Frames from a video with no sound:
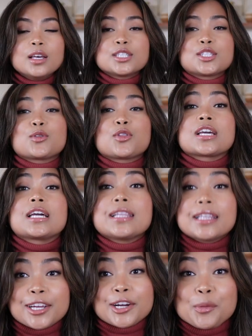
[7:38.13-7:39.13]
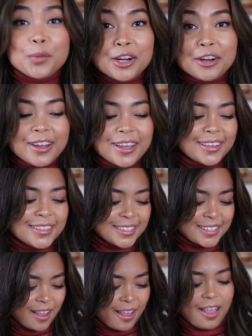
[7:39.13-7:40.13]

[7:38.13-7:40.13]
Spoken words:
So the clear winner is